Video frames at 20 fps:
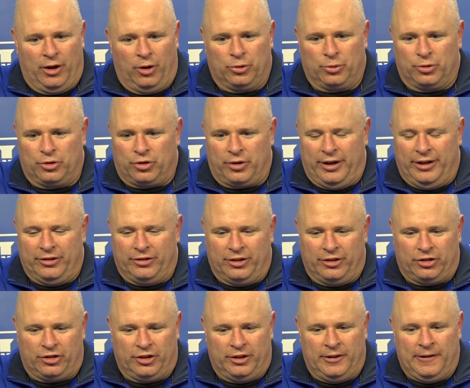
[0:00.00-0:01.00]
Those were
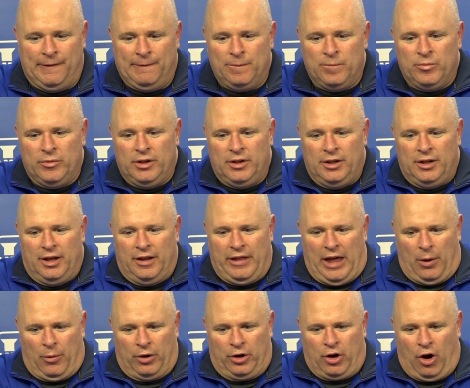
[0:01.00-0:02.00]
transition.
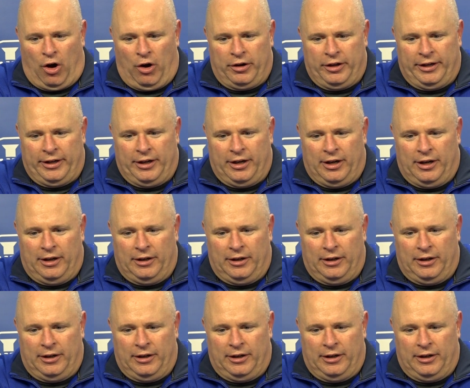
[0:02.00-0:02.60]
They were guarding